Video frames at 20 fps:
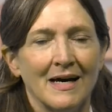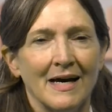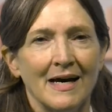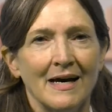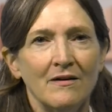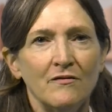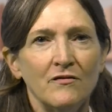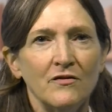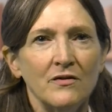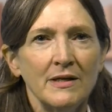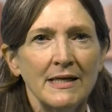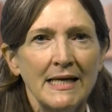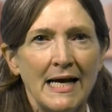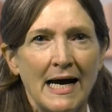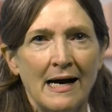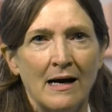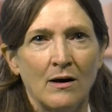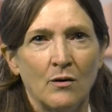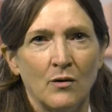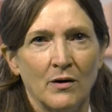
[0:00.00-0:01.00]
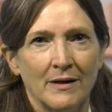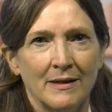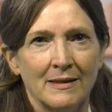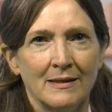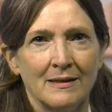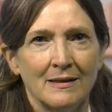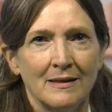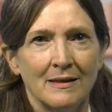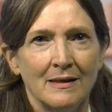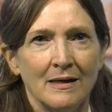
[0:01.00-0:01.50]
Every hour
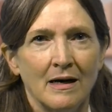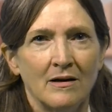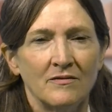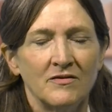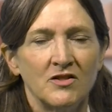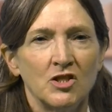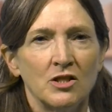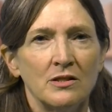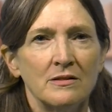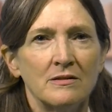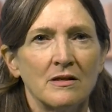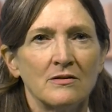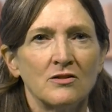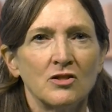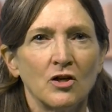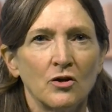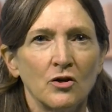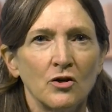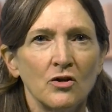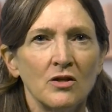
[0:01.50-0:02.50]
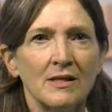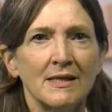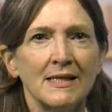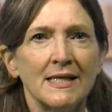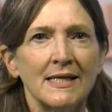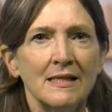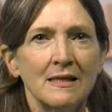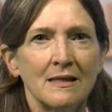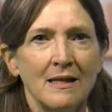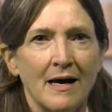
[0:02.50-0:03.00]
of Jesus'
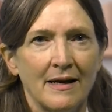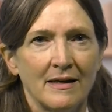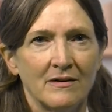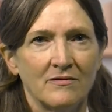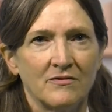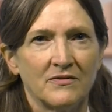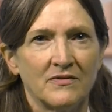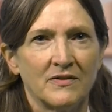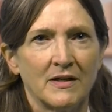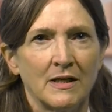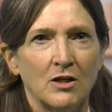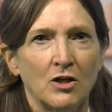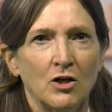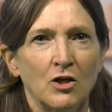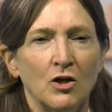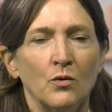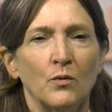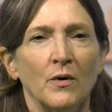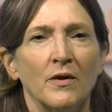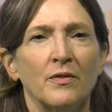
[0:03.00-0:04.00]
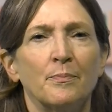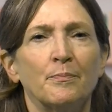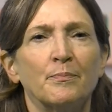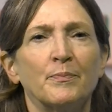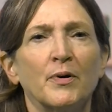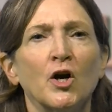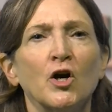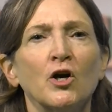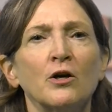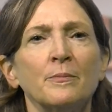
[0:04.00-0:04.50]
earthly life, with
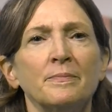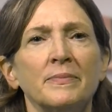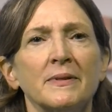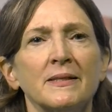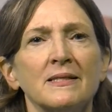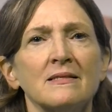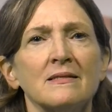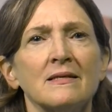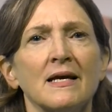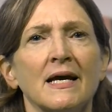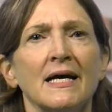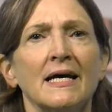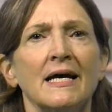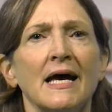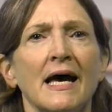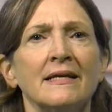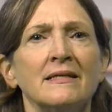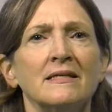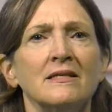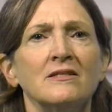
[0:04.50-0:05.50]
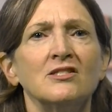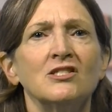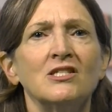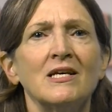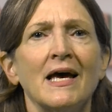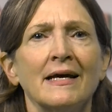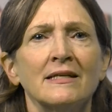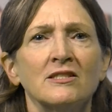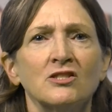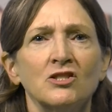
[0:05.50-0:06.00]
purpose and
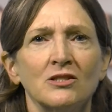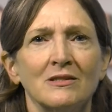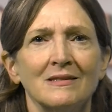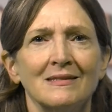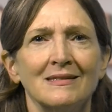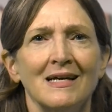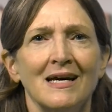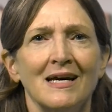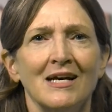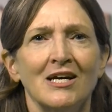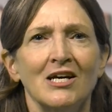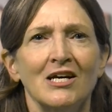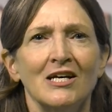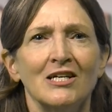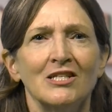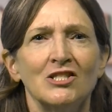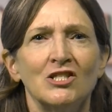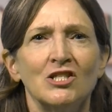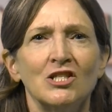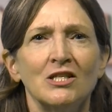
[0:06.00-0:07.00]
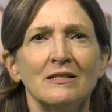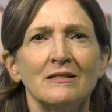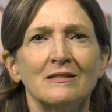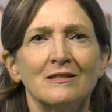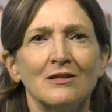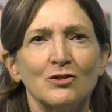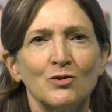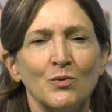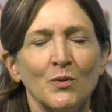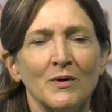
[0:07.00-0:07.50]
intention,
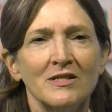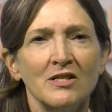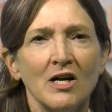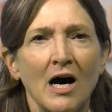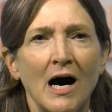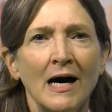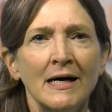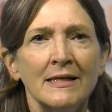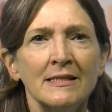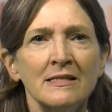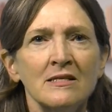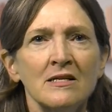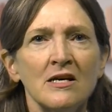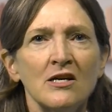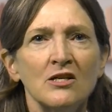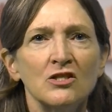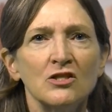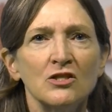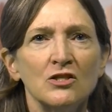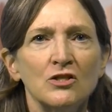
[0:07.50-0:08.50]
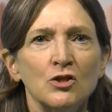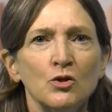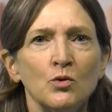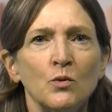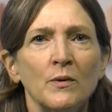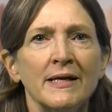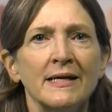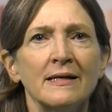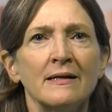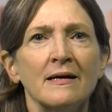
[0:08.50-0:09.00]
Jesus was
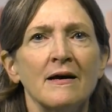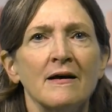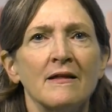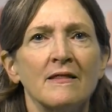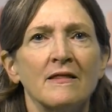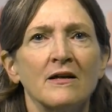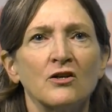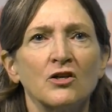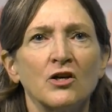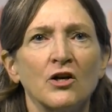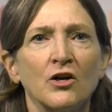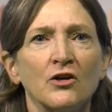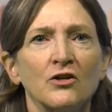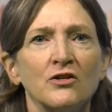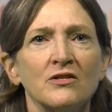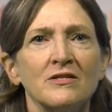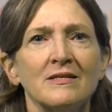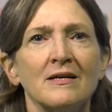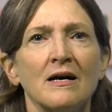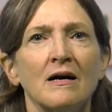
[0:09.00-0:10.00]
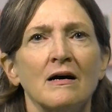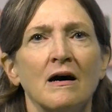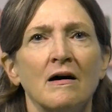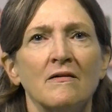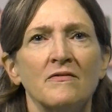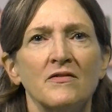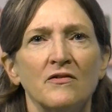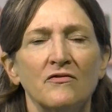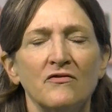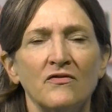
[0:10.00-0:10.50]
undoing the curse
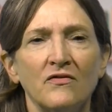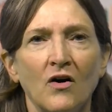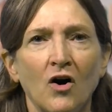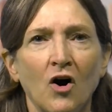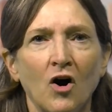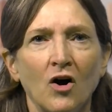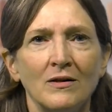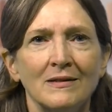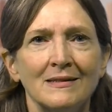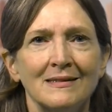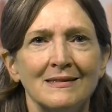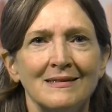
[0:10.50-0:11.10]
of the fall.